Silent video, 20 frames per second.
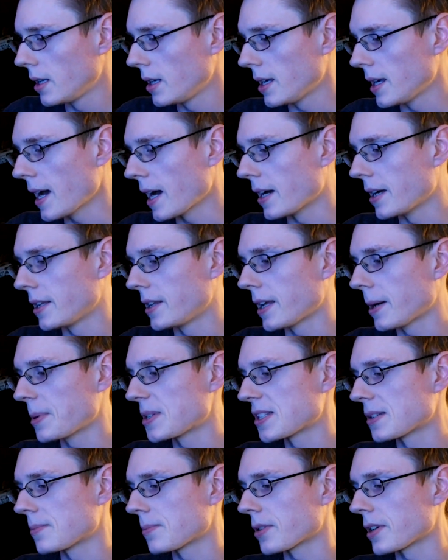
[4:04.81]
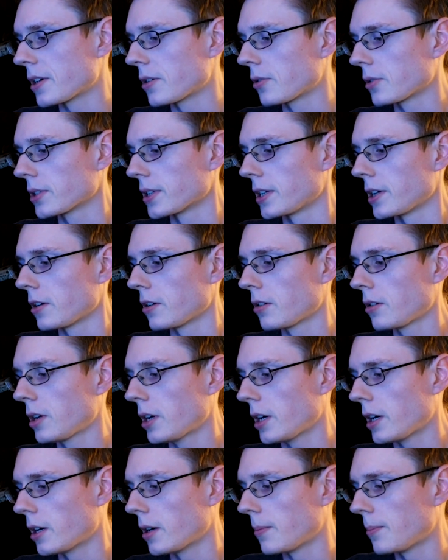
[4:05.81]
yeah, that'd be something pretty cool to do.
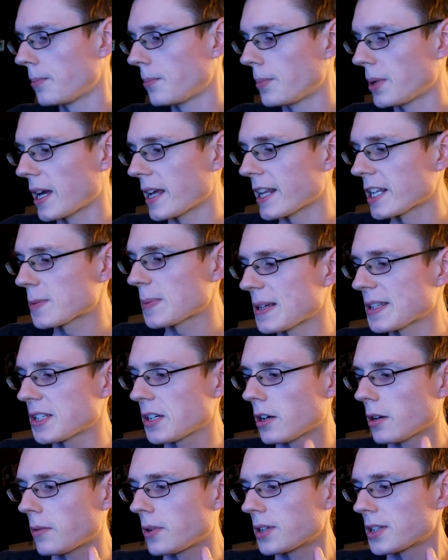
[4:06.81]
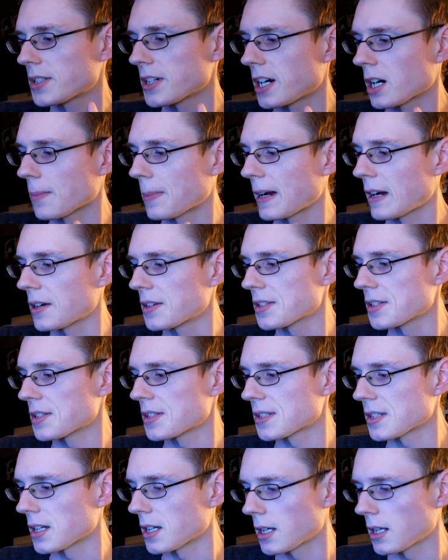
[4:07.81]
But yeah, that's basically all I wanted to talk about. Is
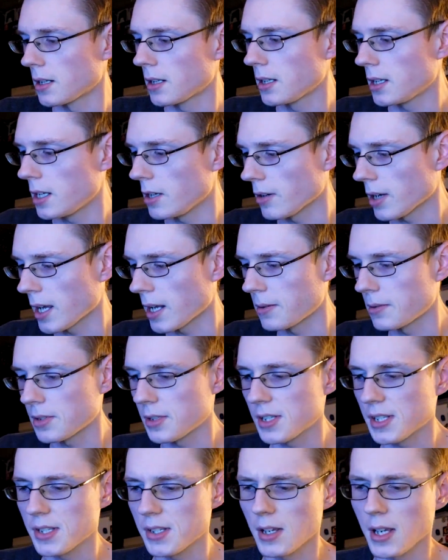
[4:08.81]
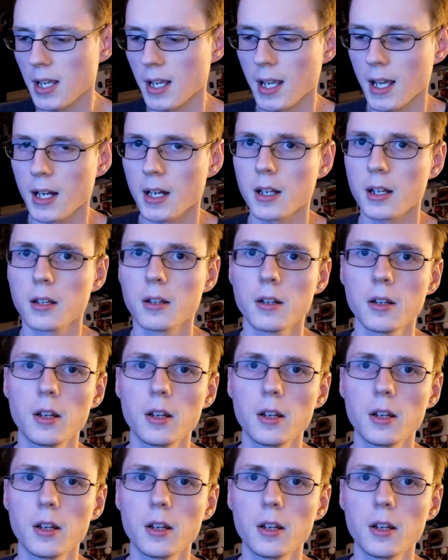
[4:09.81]
just you know, again, just so you can get a